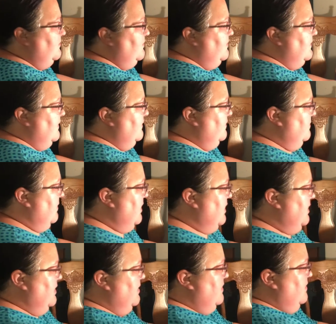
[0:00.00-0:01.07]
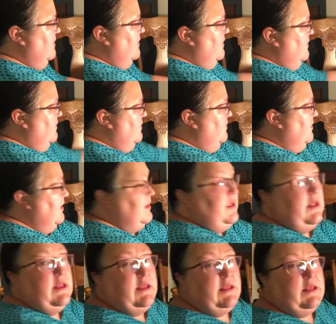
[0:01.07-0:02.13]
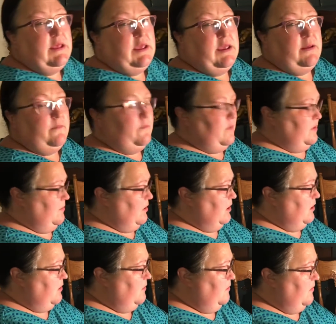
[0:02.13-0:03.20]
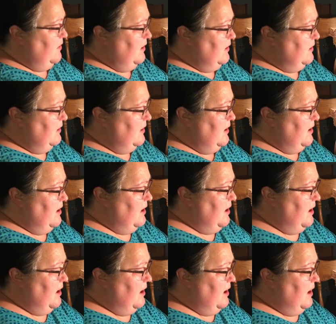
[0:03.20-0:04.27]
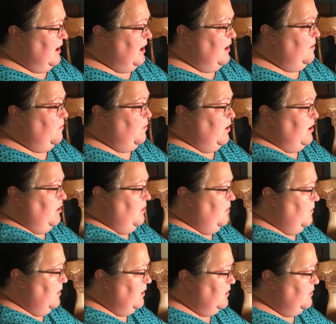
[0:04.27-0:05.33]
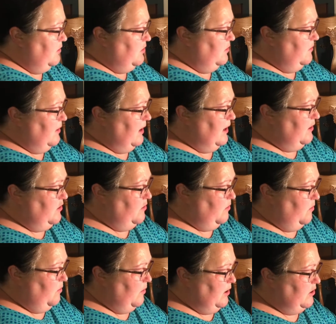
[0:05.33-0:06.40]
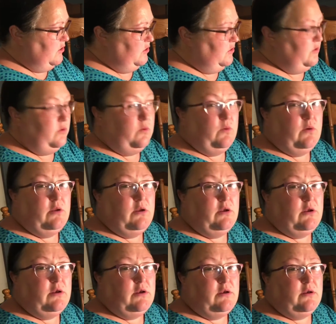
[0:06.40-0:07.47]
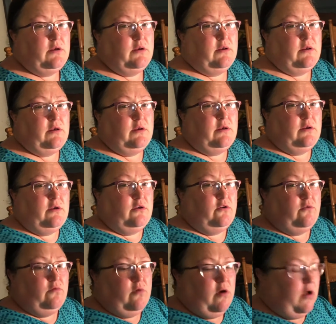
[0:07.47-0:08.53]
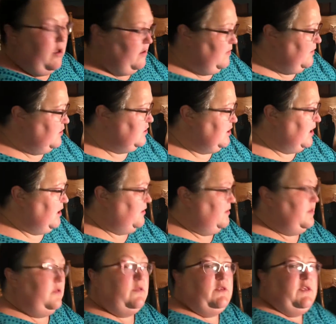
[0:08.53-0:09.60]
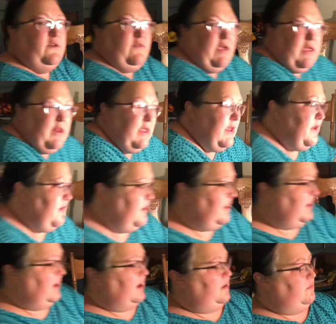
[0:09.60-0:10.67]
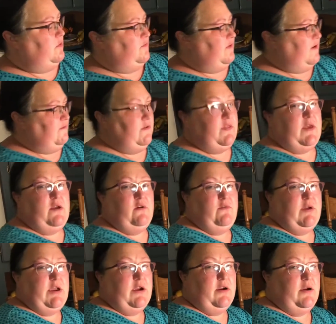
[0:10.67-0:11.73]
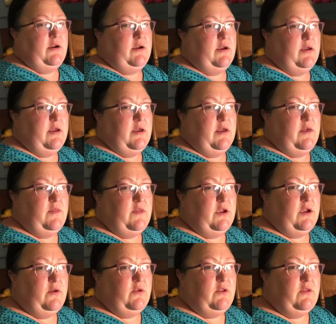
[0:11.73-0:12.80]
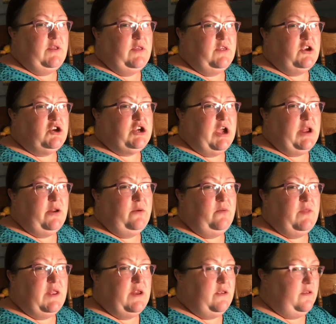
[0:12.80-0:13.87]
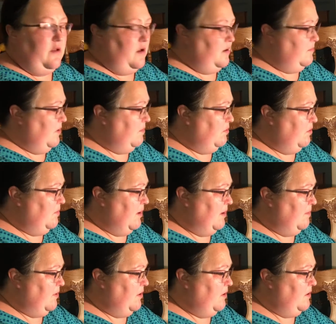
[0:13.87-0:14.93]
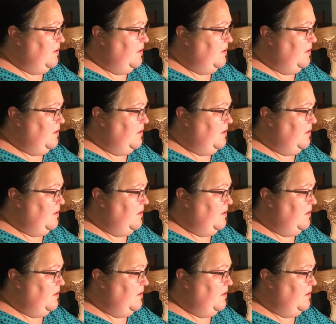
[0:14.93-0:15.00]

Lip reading: This way so you guys can see what I'm going to do with it. And what you're going to do is you're going to draw the shadow. Let's see if I can move everything over here. There you go. Do you see the shadow that is on my blue paper?